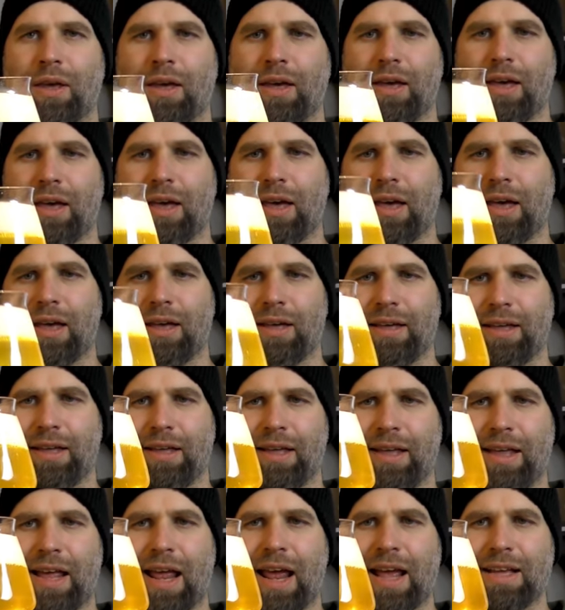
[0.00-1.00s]
It
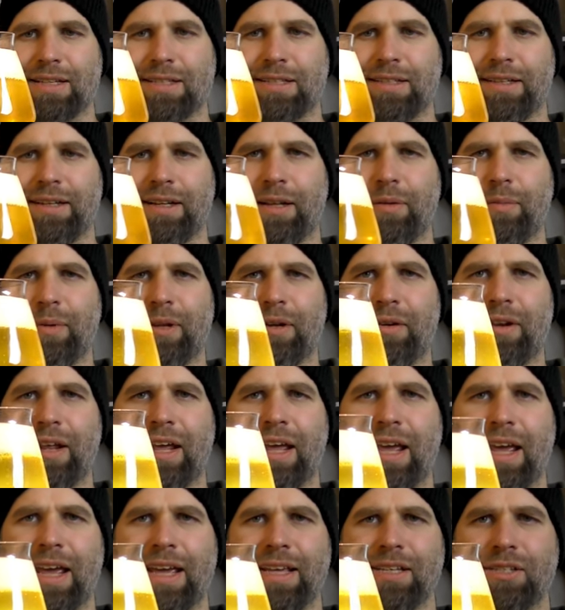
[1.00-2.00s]
has a little bit of
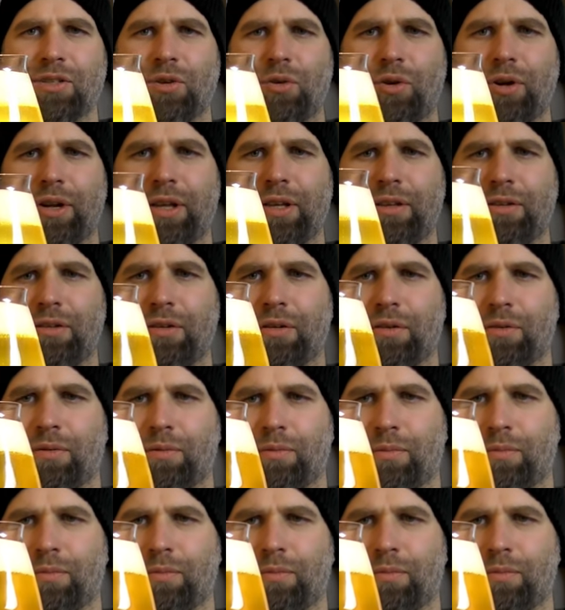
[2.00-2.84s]
haze on it.